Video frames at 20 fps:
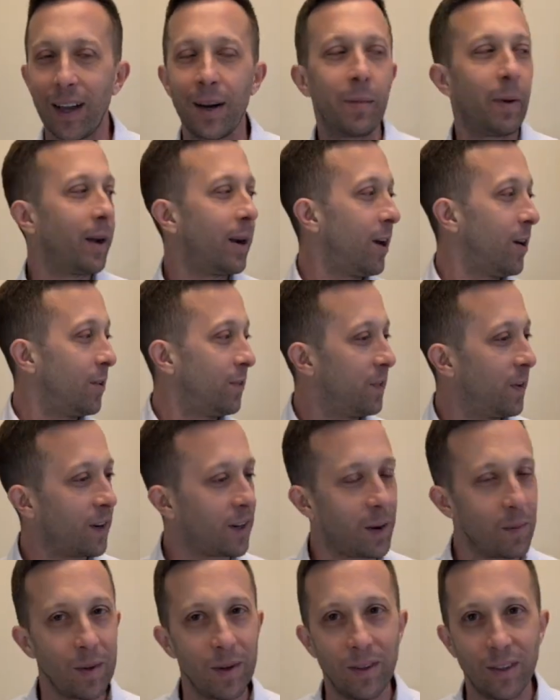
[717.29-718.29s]
And I'm like, oh
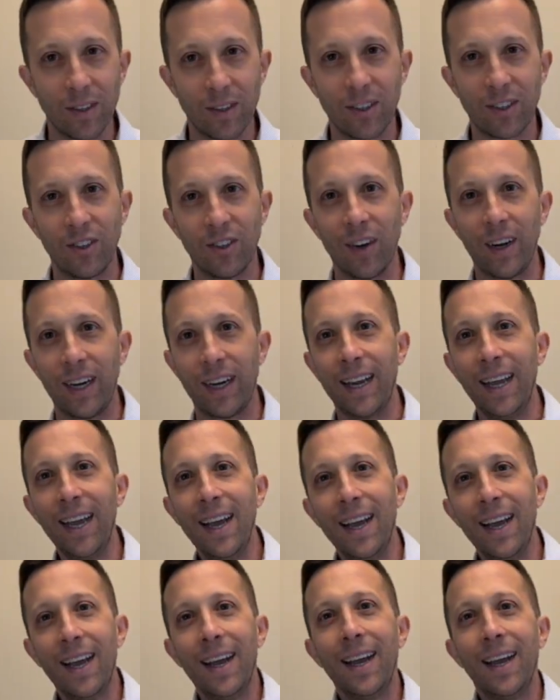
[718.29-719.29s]
fuck, I'm in the street.
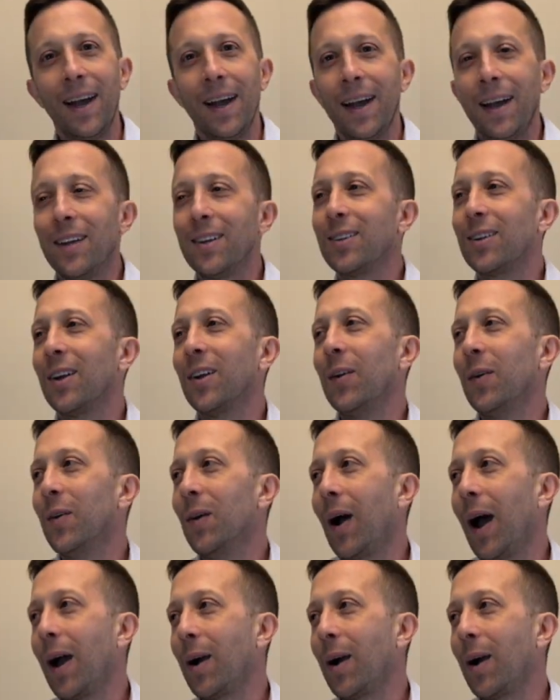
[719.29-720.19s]
So I